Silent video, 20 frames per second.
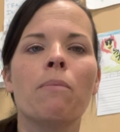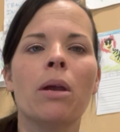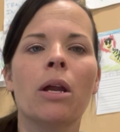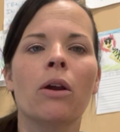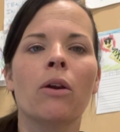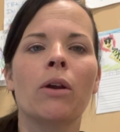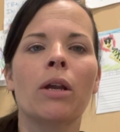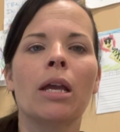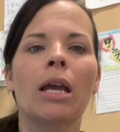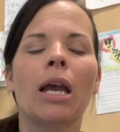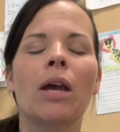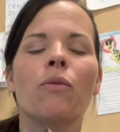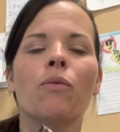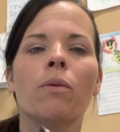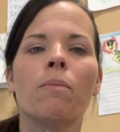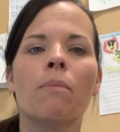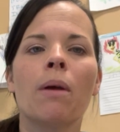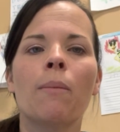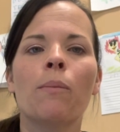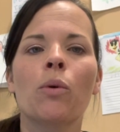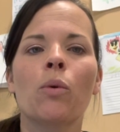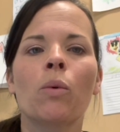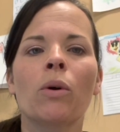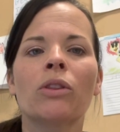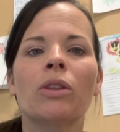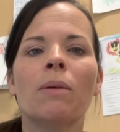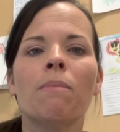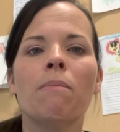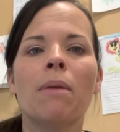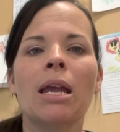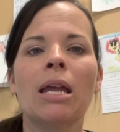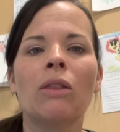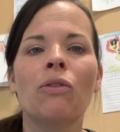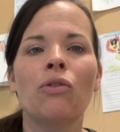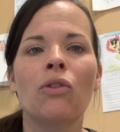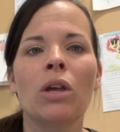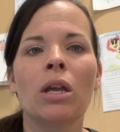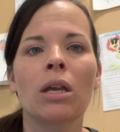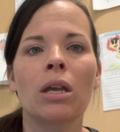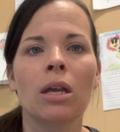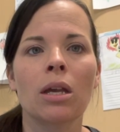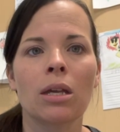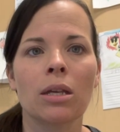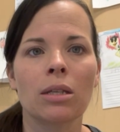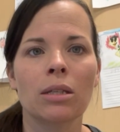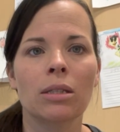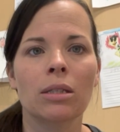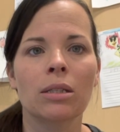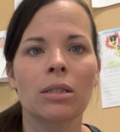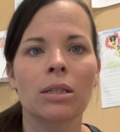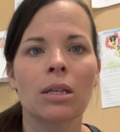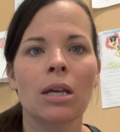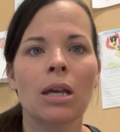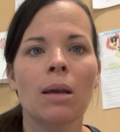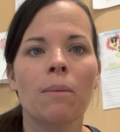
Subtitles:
Mary and remember what the main thing is,